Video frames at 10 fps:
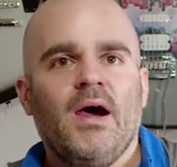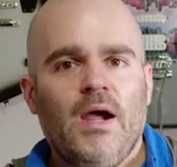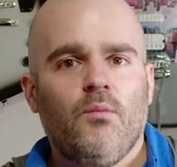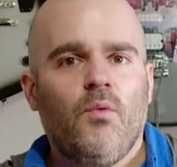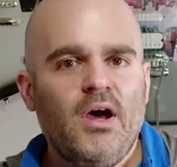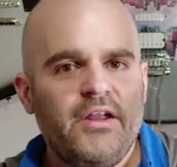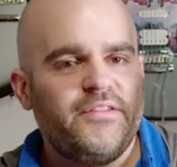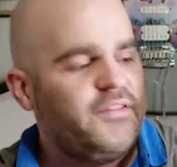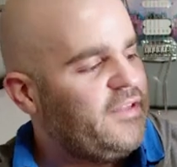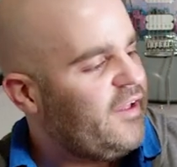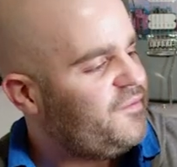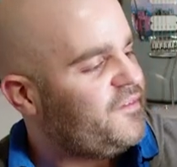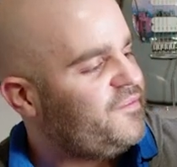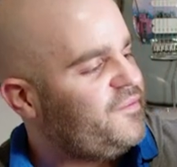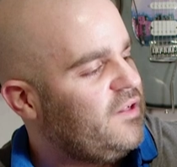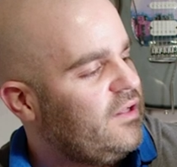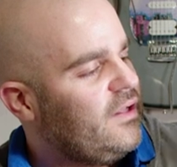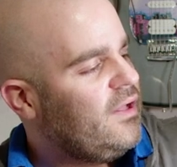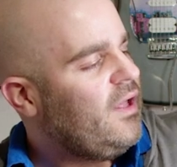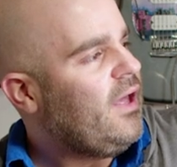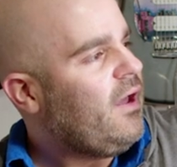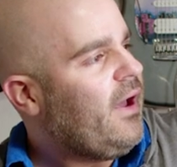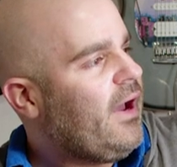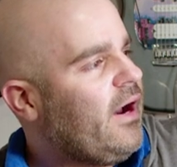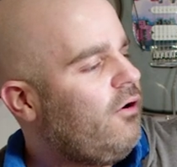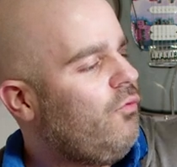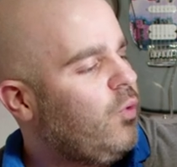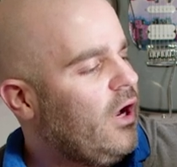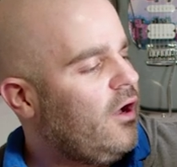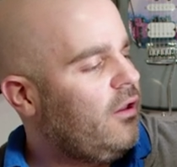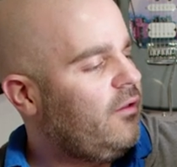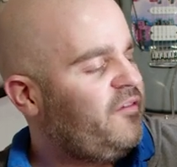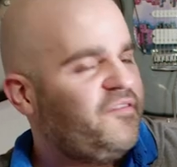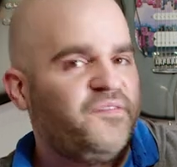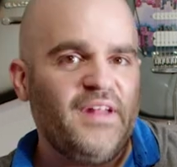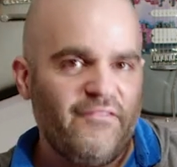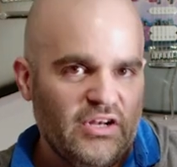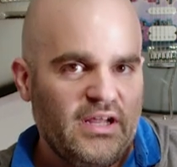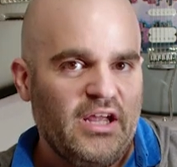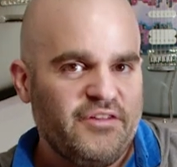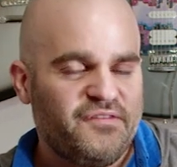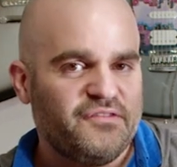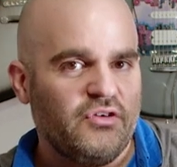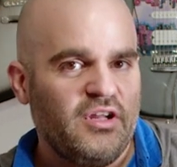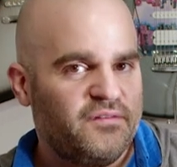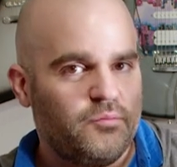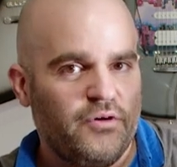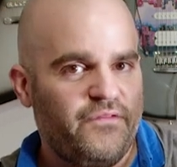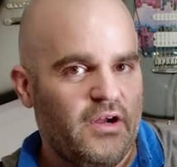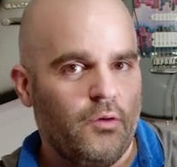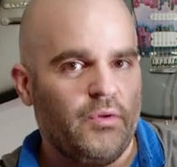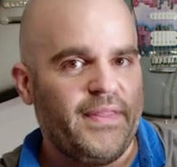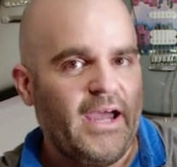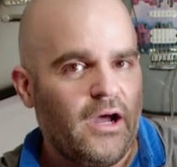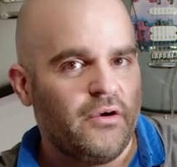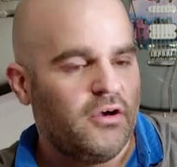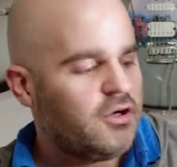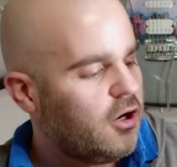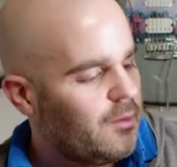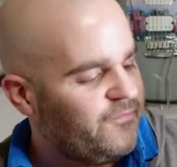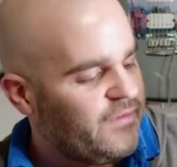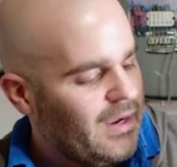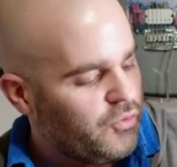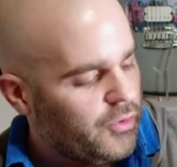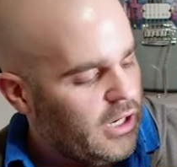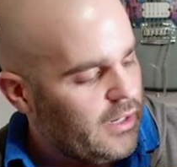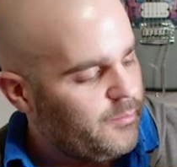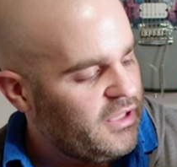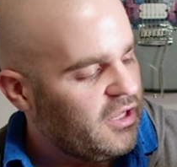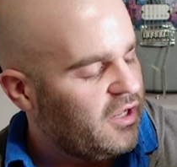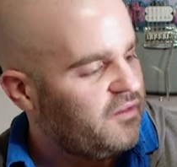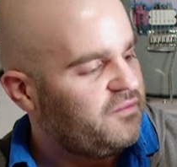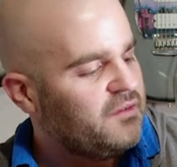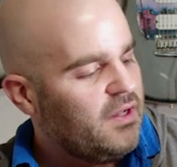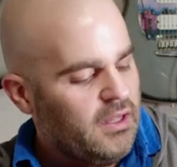I wanted to test to see how well 7-gauge strings would fare without a carbon fiber rod, because